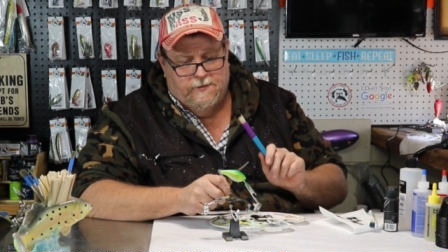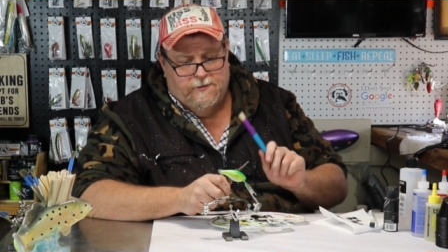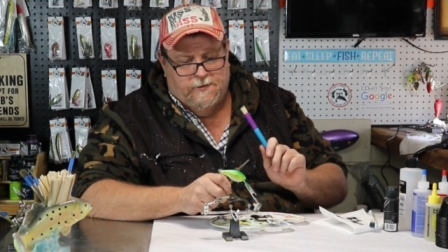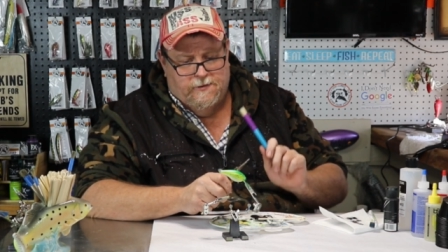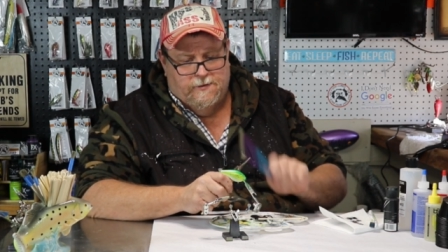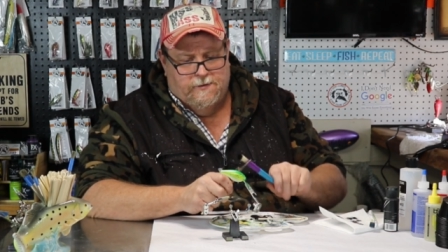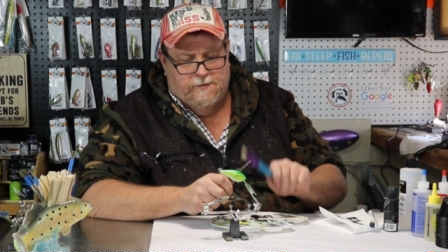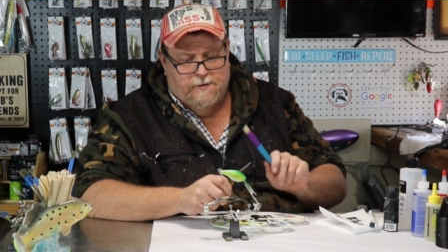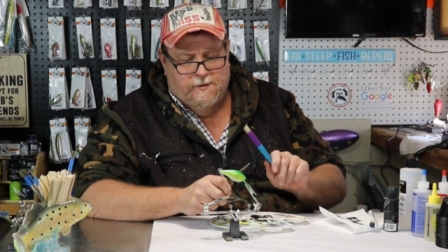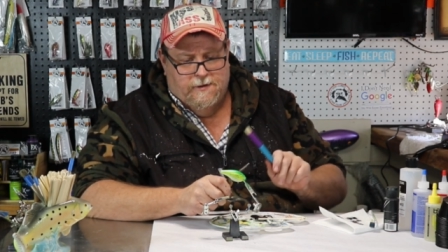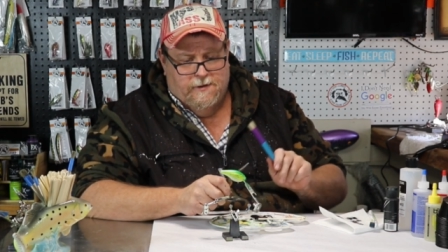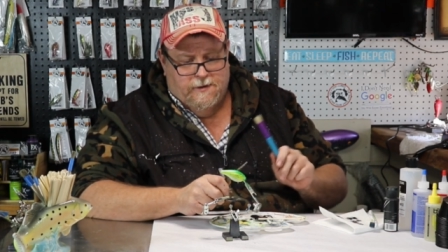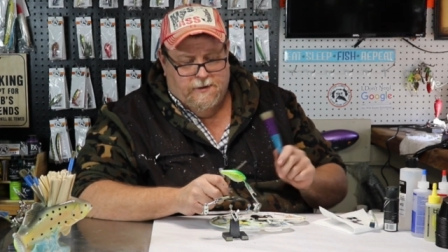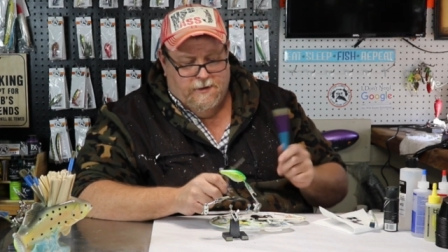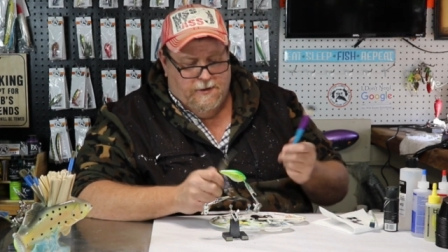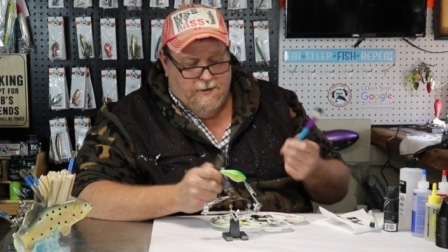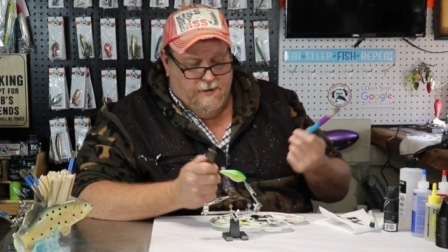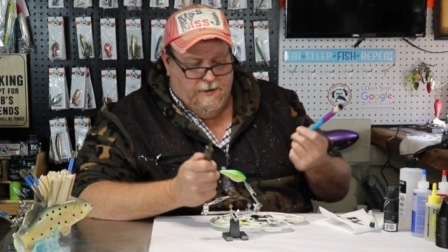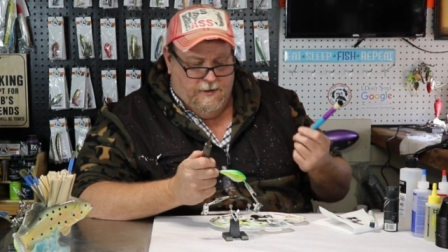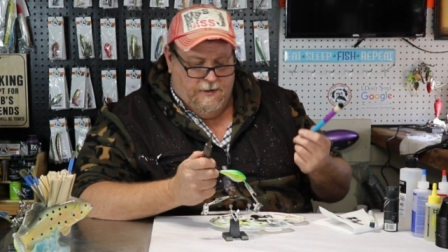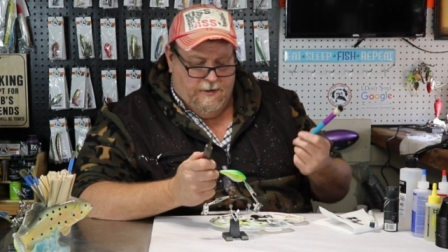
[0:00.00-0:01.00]
So.
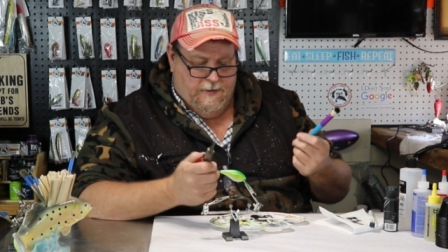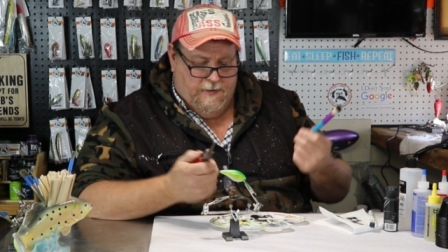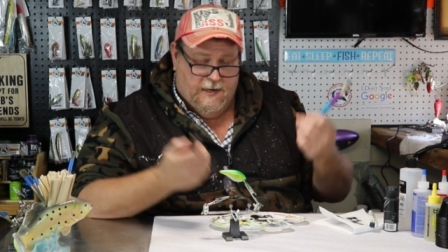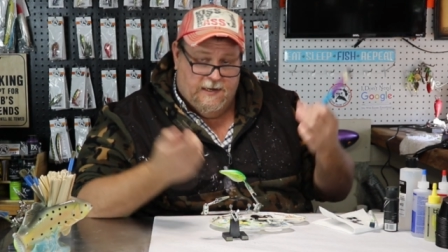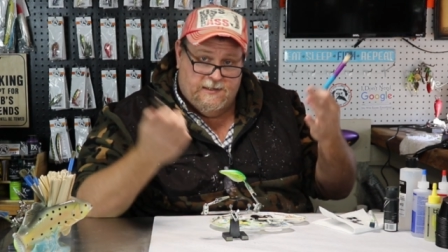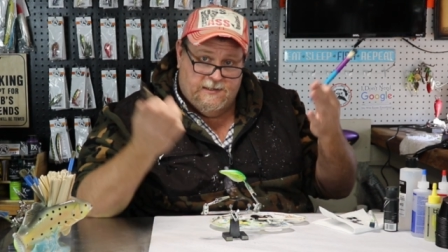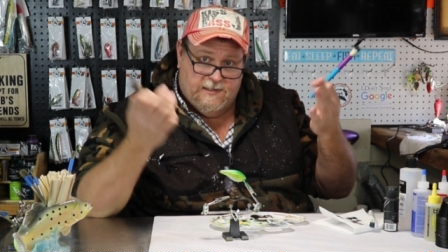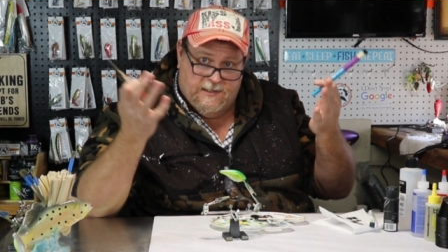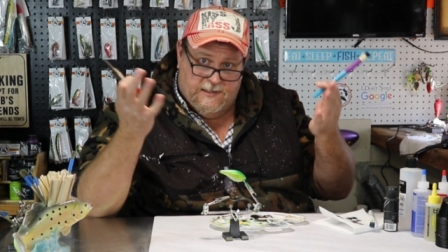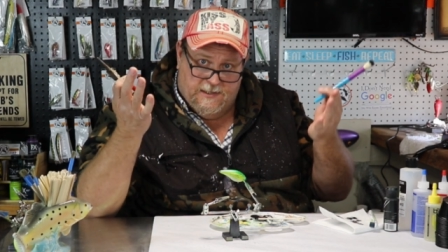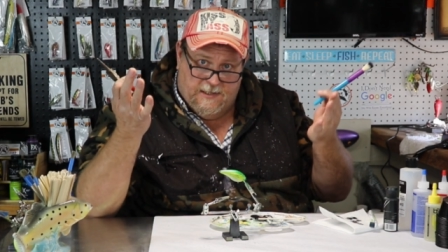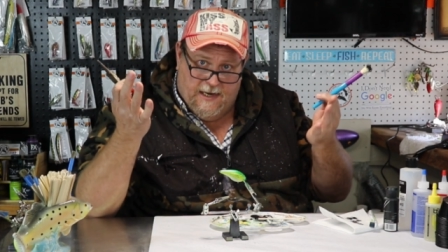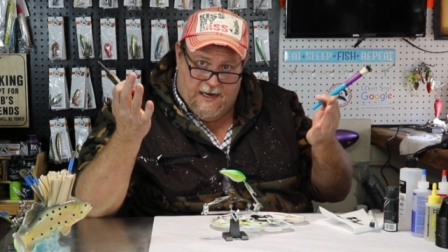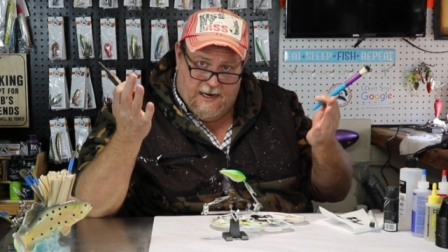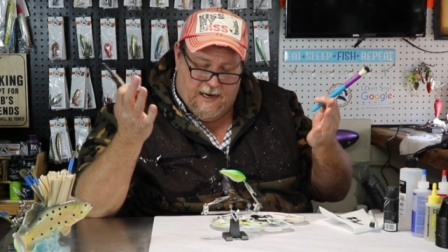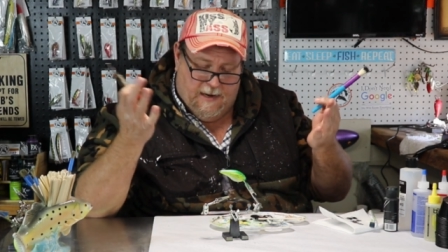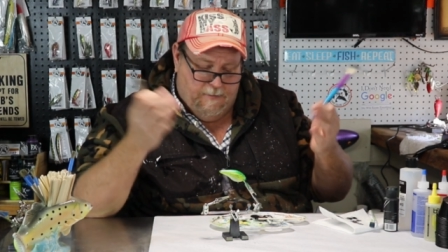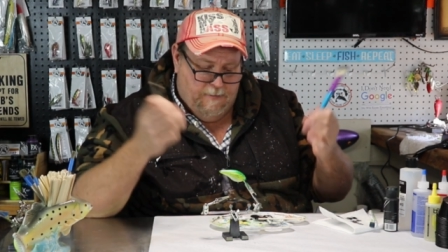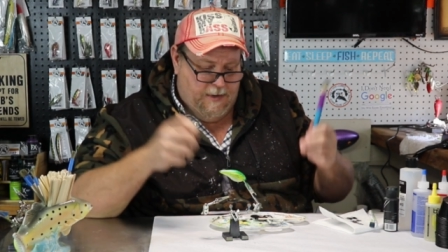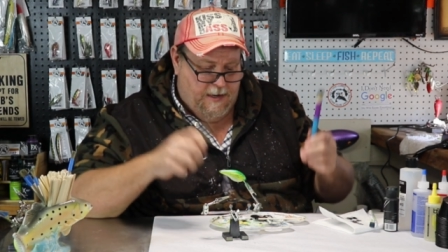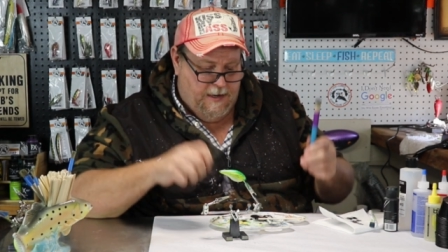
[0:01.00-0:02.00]
That's the
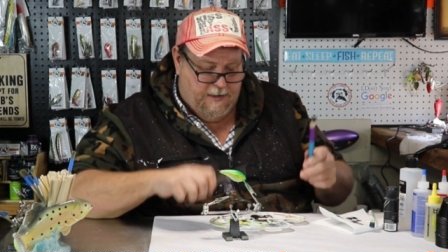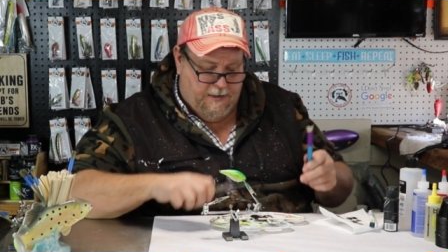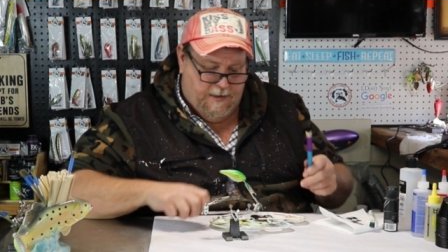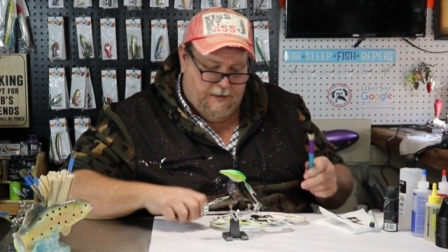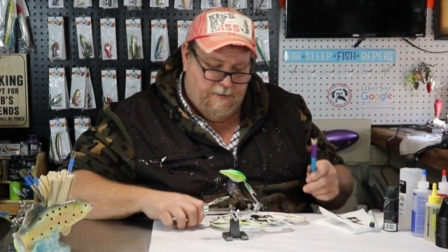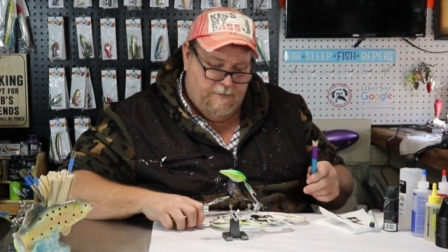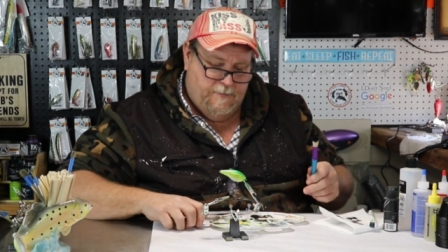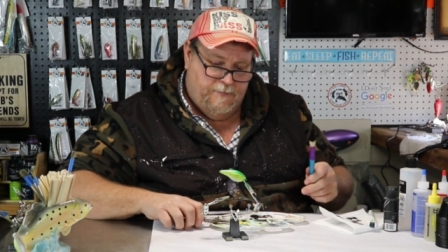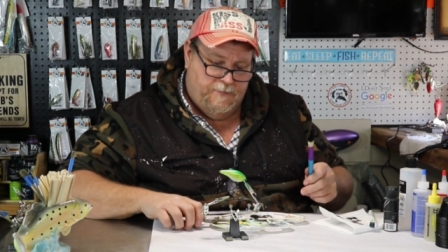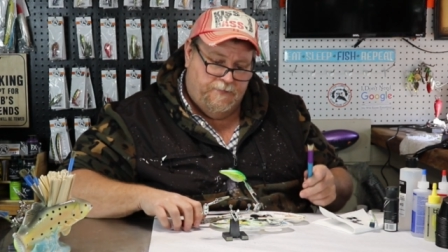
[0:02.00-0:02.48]
second method.